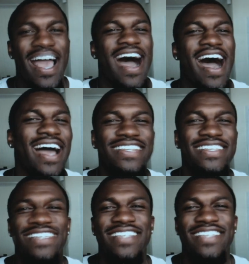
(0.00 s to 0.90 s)
I
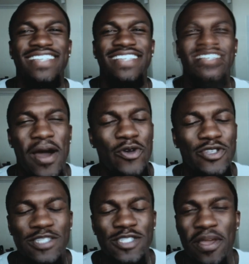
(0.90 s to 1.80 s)
decided to put my
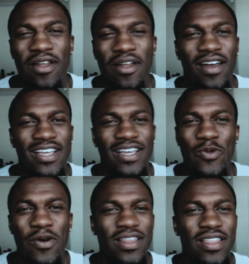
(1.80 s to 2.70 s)
own spin on it.
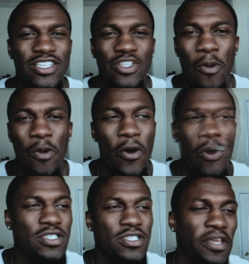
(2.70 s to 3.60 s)
So whether that's,
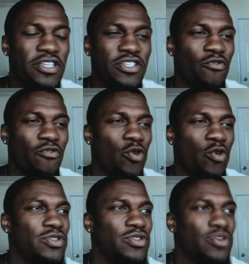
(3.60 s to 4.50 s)
posting pictures of what
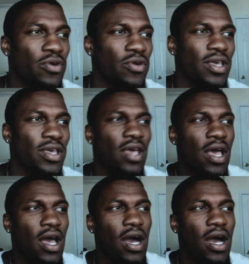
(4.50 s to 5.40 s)
I'm doing,
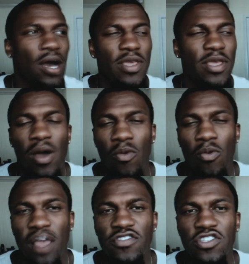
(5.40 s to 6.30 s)
me and my
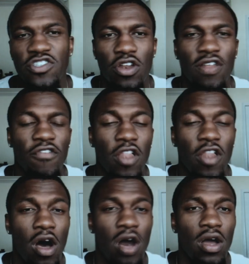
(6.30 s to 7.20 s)
wife started a
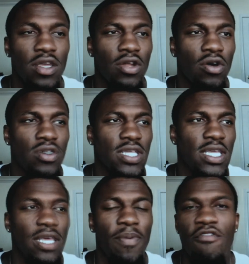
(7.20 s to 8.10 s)
vlog, to
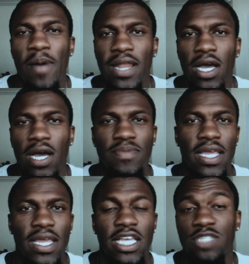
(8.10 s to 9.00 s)
keep everybody
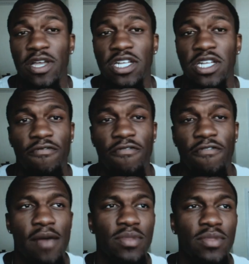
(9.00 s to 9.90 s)
updated, especially family.